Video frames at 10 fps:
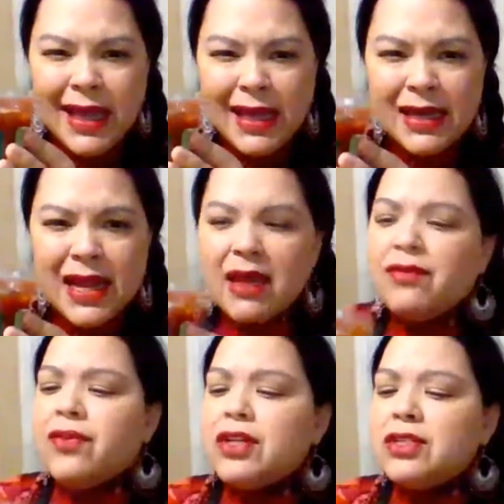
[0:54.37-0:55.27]
I didn't have
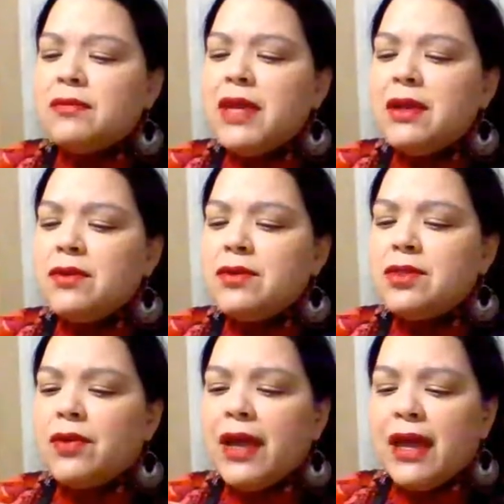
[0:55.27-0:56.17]
fresh tomatoes,
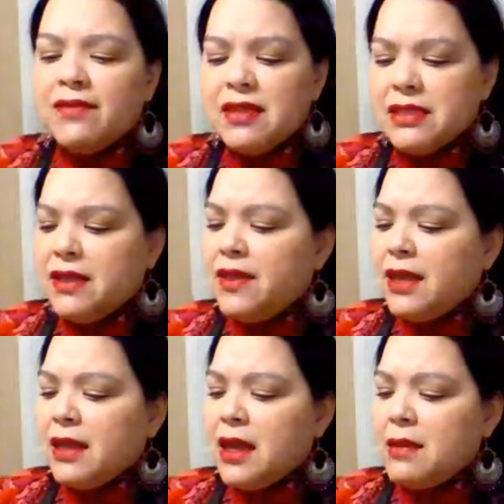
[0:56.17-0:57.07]
so I have this
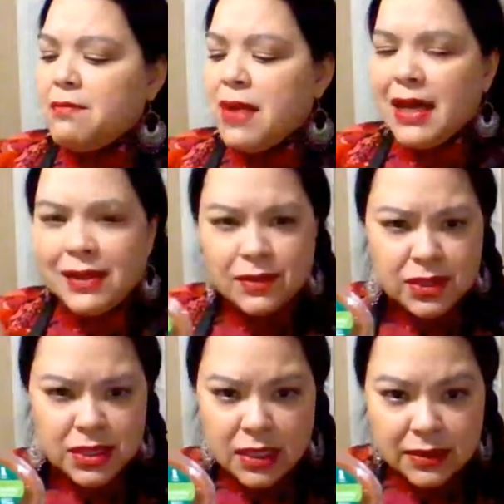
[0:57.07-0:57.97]
thick and mild
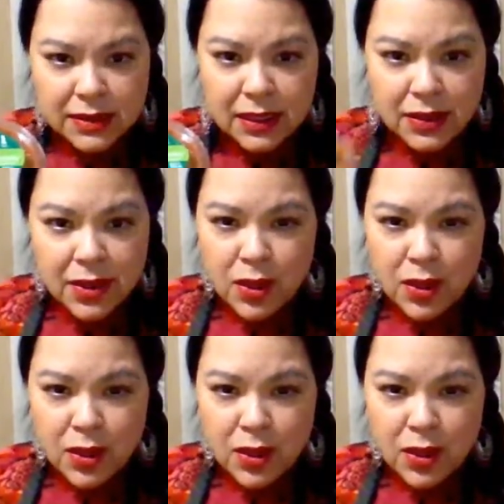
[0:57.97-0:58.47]
salsa